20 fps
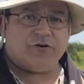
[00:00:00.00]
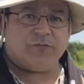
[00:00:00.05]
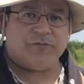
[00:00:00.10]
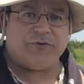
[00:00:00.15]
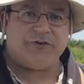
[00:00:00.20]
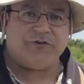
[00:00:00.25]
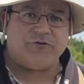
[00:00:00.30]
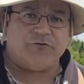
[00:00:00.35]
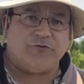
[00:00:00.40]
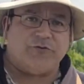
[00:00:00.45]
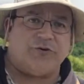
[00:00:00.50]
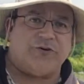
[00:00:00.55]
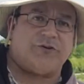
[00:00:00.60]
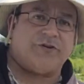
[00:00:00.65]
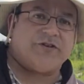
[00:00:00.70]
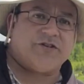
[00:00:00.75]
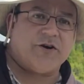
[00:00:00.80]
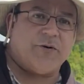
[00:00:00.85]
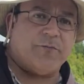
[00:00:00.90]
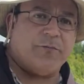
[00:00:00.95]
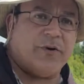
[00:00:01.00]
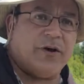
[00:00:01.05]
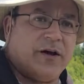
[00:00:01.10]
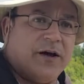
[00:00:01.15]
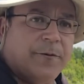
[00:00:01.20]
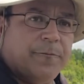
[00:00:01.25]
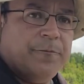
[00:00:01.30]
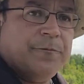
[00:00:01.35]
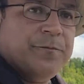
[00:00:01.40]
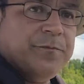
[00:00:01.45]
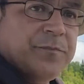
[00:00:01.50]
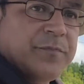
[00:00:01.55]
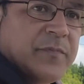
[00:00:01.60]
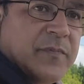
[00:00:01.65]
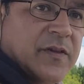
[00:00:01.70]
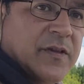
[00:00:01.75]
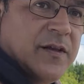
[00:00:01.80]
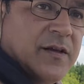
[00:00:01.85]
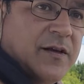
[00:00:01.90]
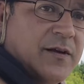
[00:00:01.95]
to be doing some,
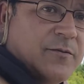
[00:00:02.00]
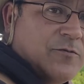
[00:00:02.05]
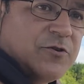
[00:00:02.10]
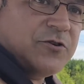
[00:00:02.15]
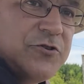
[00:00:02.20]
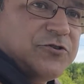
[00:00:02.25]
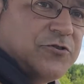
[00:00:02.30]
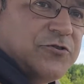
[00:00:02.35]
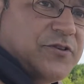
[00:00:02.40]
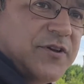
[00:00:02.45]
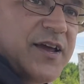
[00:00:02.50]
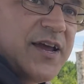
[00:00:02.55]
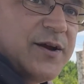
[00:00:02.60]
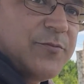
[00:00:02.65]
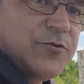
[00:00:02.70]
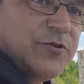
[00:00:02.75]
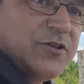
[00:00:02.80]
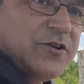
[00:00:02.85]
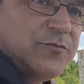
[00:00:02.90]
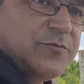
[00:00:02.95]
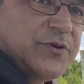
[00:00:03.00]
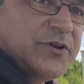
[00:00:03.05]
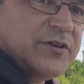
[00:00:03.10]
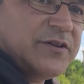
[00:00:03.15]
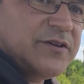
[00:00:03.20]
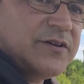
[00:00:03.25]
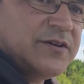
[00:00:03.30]
I'll turn the camera a little bit.